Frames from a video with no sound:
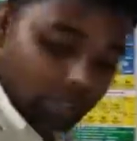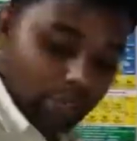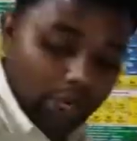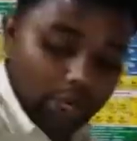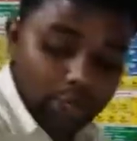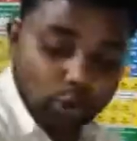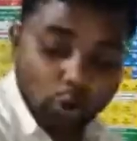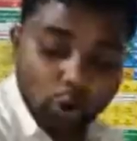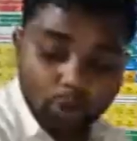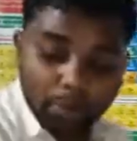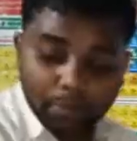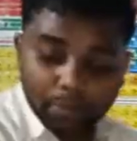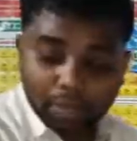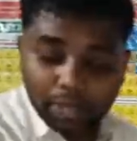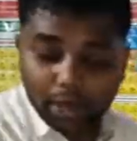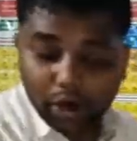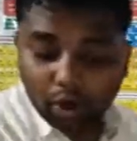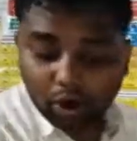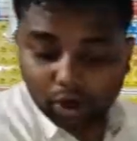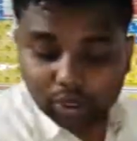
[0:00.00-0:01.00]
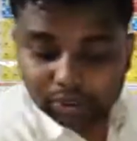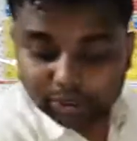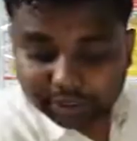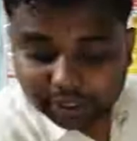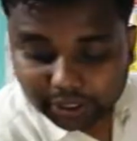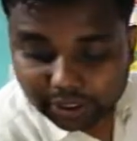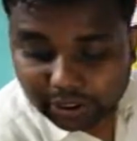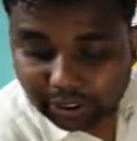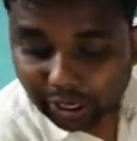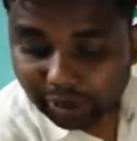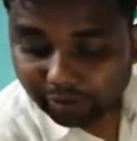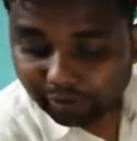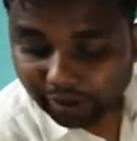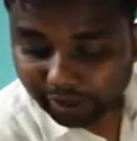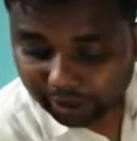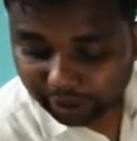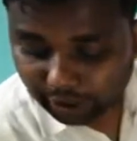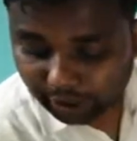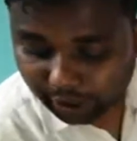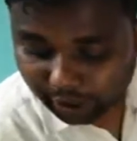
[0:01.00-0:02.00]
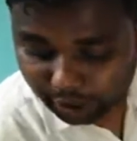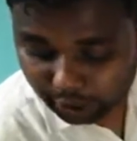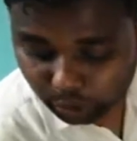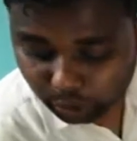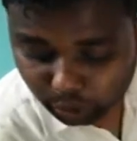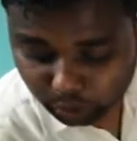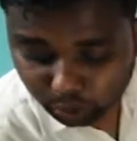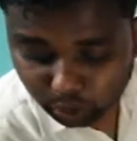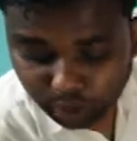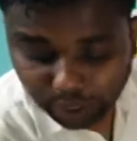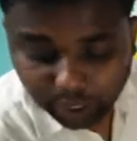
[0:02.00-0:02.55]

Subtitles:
I hope all things are very clear to you.